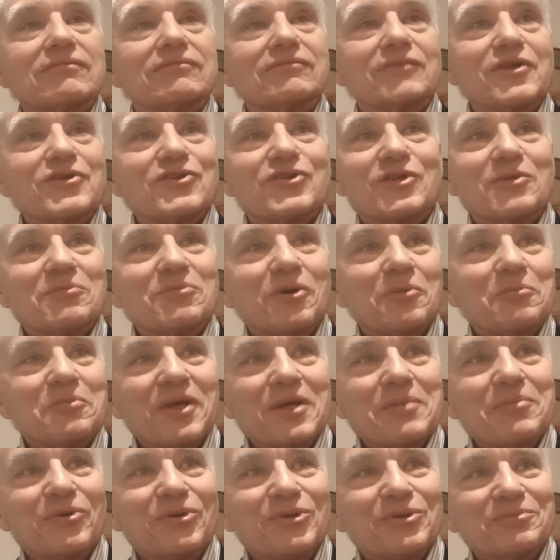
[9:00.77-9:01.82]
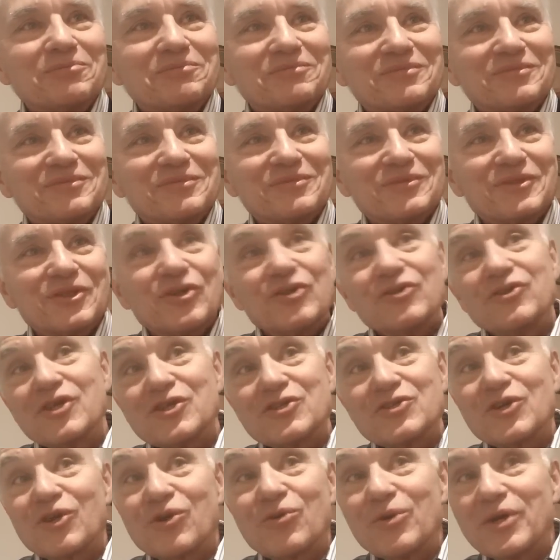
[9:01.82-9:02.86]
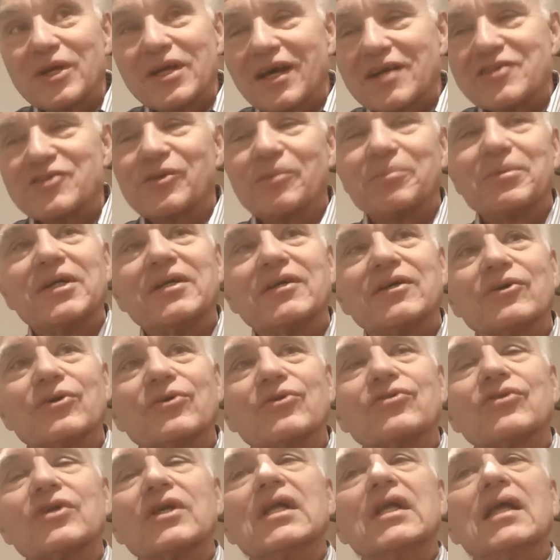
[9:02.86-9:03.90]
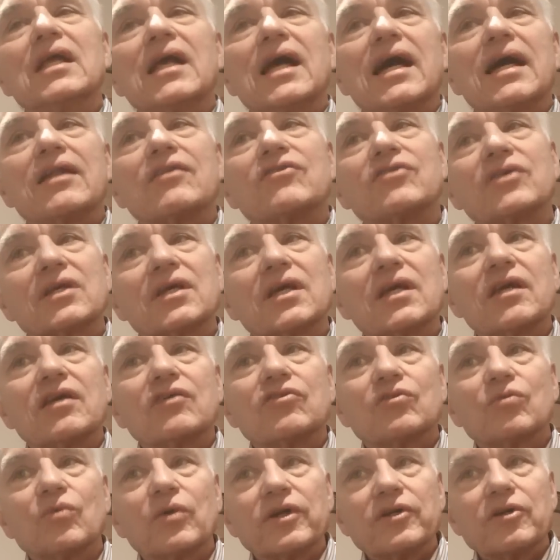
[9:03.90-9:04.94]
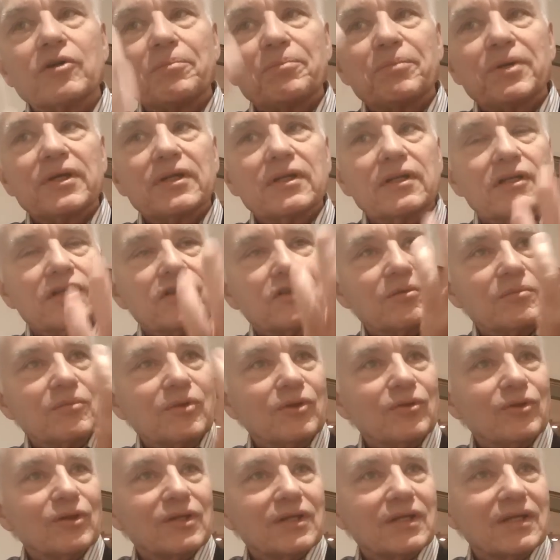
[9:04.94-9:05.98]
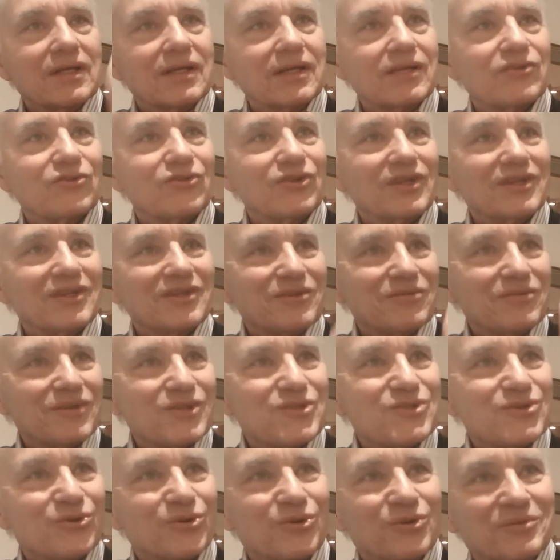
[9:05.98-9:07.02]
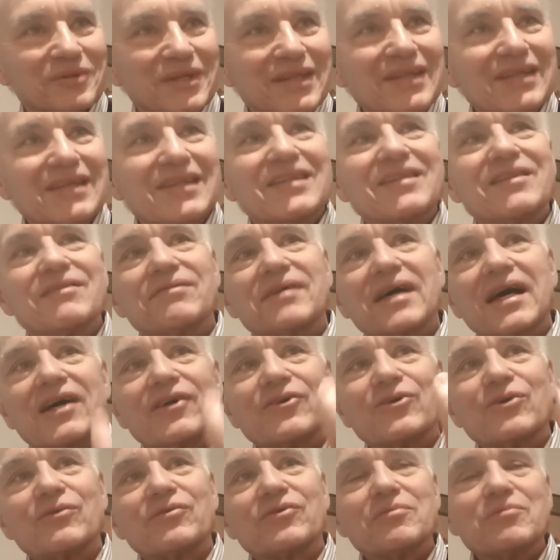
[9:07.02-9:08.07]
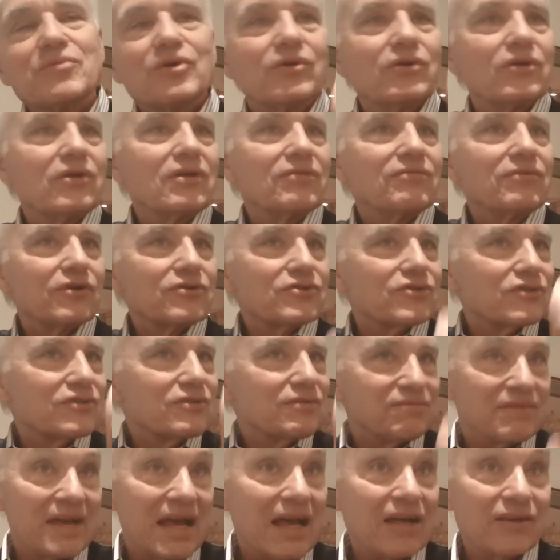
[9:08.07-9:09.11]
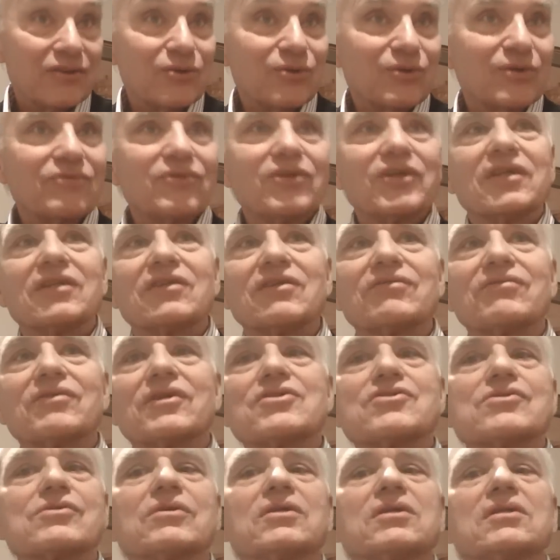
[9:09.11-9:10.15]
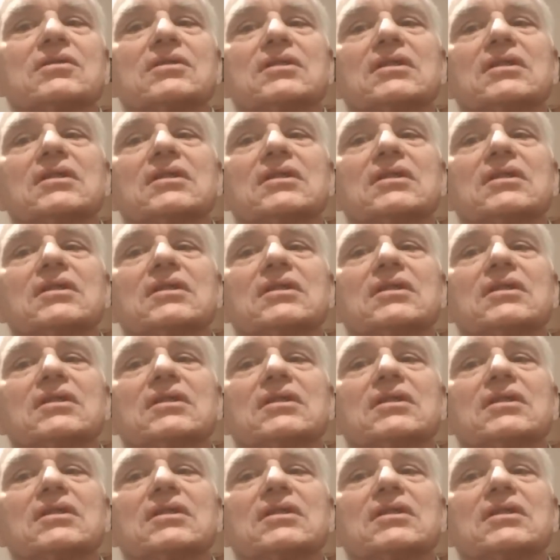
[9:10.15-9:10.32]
reasonable people could disagree, I suppose. And it's a case where you're pitting community against the individual, the value of community versus the value of the individual.